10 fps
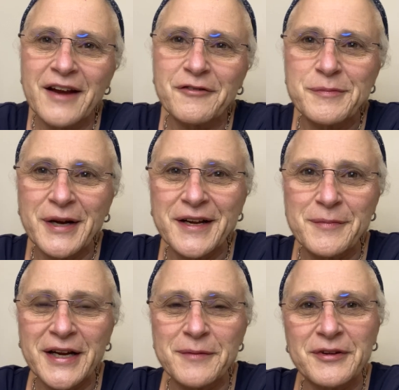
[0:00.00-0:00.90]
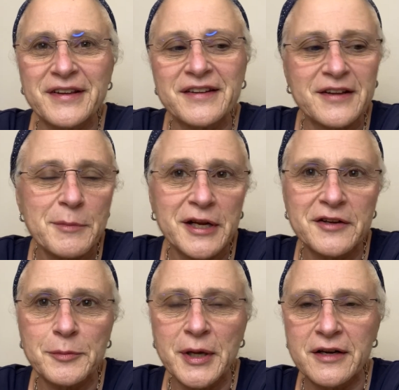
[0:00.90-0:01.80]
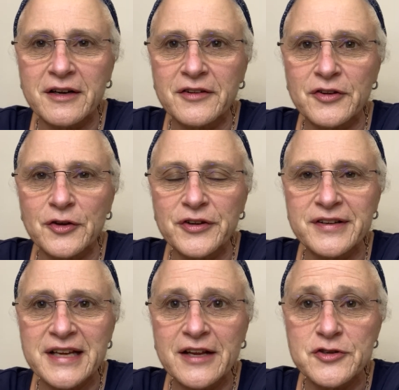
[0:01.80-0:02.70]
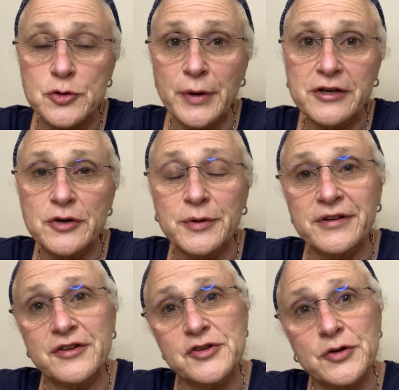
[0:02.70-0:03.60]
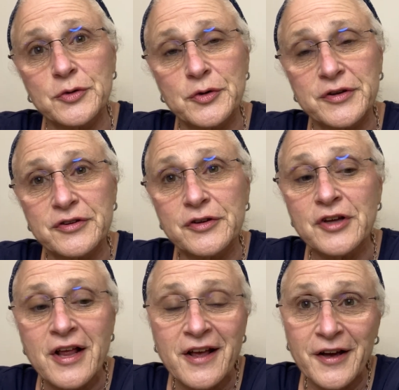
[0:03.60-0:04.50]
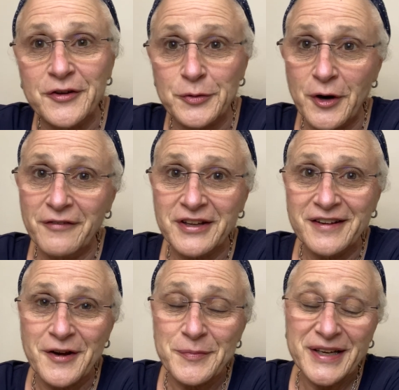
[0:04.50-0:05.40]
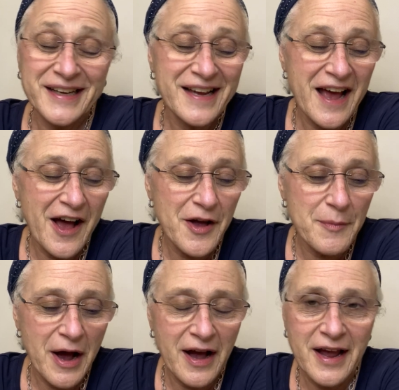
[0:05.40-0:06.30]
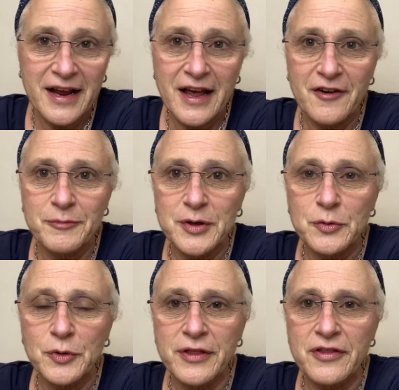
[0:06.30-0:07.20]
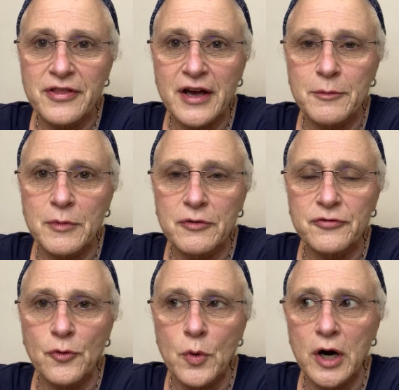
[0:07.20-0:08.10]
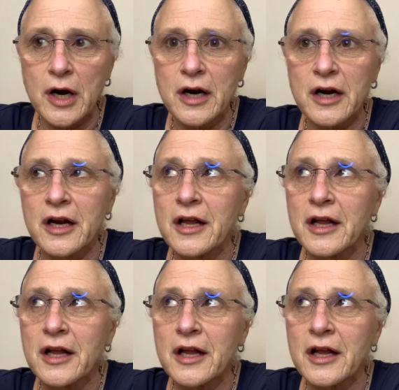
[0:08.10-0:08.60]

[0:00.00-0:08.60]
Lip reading: everybody, my name is Liz. I'm an independent consultant and director with Touchstone Crystal, a Swarovski company. I have been with them for,